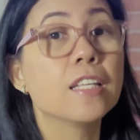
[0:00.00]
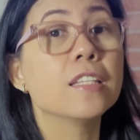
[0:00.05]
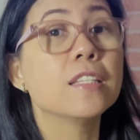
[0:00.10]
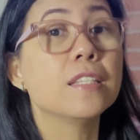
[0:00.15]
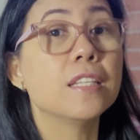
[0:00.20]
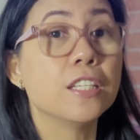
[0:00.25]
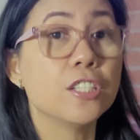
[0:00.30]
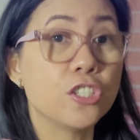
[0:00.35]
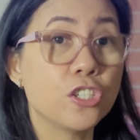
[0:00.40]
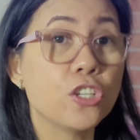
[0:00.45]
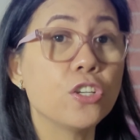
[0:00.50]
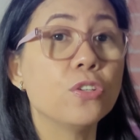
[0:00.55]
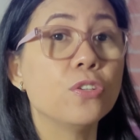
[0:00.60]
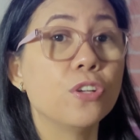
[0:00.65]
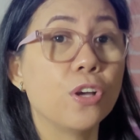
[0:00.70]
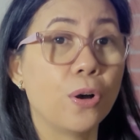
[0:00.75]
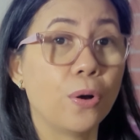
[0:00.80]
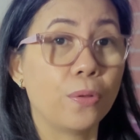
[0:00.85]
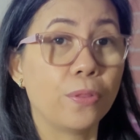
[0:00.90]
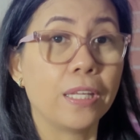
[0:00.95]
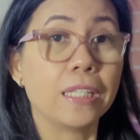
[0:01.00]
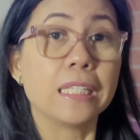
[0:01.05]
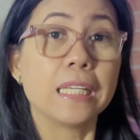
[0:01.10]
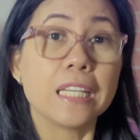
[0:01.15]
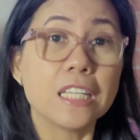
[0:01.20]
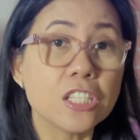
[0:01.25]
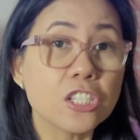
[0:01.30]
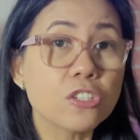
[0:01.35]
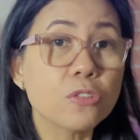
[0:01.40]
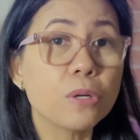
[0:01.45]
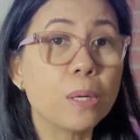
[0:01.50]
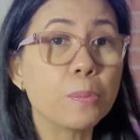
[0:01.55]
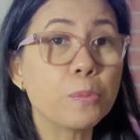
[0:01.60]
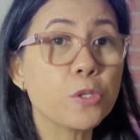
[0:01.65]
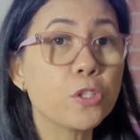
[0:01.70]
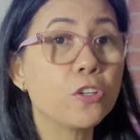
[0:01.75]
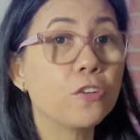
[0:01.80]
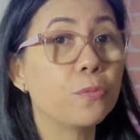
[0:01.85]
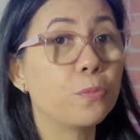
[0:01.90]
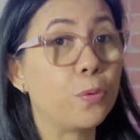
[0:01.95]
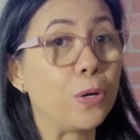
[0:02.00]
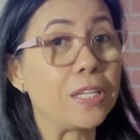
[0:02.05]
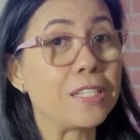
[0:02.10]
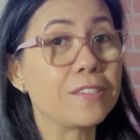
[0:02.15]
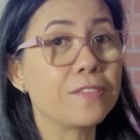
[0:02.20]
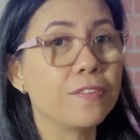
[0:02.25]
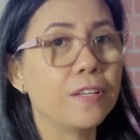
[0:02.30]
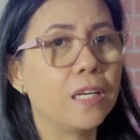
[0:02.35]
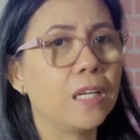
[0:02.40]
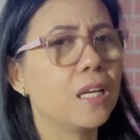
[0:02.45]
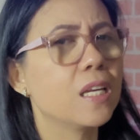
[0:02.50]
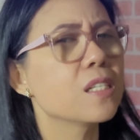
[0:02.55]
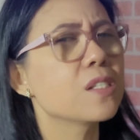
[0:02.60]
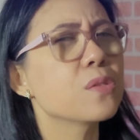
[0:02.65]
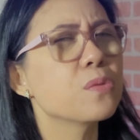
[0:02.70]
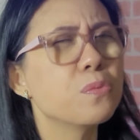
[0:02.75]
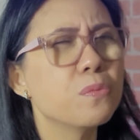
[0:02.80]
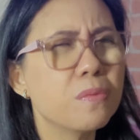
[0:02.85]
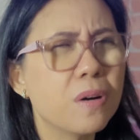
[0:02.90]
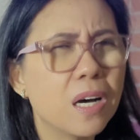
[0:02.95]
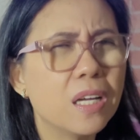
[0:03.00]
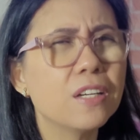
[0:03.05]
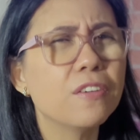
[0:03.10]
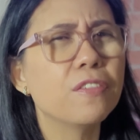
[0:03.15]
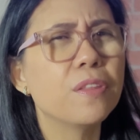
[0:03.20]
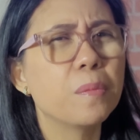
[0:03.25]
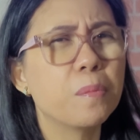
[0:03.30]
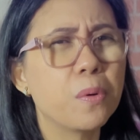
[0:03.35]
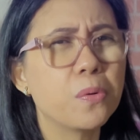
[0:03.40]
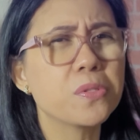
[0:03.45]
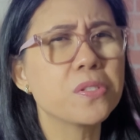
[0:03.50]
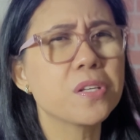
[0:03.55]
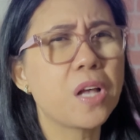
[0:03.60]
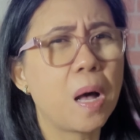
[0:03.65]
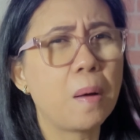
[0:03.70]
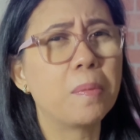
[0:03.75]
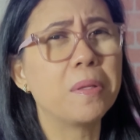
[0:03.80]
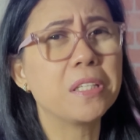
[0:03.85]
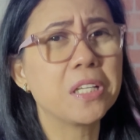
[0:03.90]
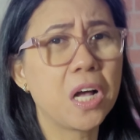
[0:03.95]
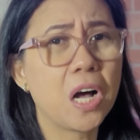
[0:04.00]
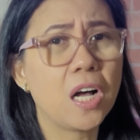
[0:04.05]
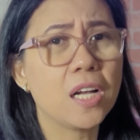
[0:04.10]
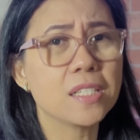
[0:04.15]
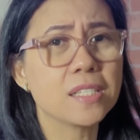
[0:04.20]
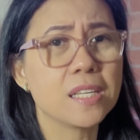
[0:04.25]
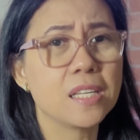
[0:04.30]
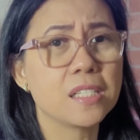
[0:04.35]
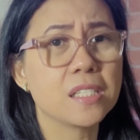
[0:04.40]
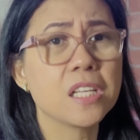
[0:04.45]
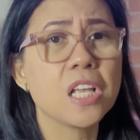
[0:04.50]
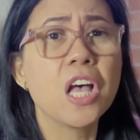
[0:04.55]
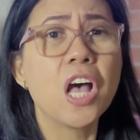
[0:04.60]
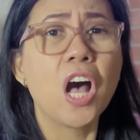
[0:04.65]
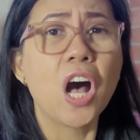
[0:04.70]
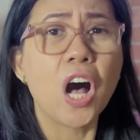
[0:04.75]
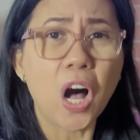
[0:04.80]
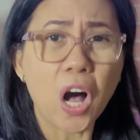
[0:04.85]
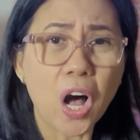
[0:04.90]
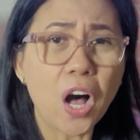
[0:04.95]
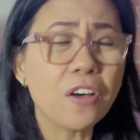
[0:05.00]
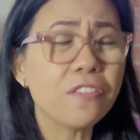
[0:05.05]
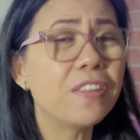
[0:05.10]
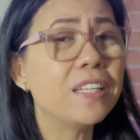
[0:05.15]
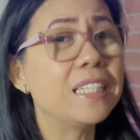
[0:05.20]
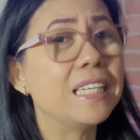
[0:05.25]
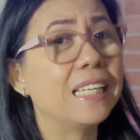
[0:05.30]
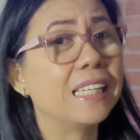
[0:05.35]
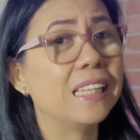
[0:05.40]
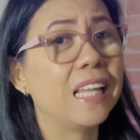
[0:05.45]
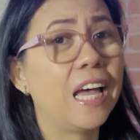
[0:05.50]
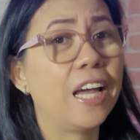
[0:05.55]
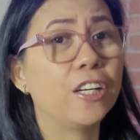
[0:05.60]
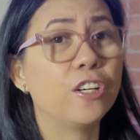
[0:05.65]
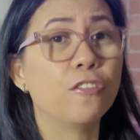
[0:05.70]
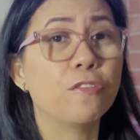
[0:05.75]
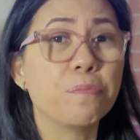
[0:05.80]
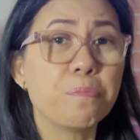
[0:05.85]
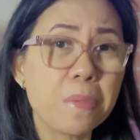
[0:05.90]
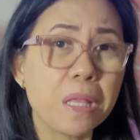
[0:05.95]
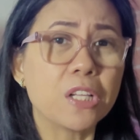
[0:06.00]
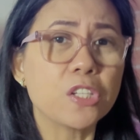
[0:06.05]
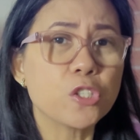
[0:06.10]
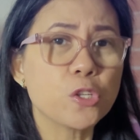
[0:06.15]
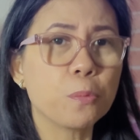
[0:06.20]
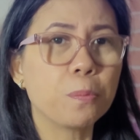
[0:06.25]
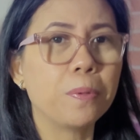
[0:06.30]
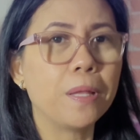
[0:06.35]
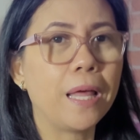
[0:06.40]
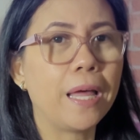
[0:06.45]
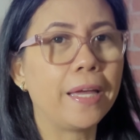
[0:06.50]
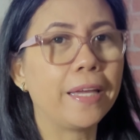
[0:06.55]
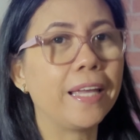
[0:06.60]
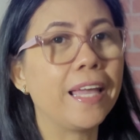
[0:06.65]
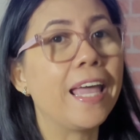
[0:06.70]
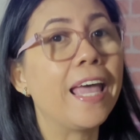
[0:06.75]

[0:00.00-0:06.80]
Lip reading: Did you know that interruption of breastfeeding is one of the most common causes of the decline of milk supply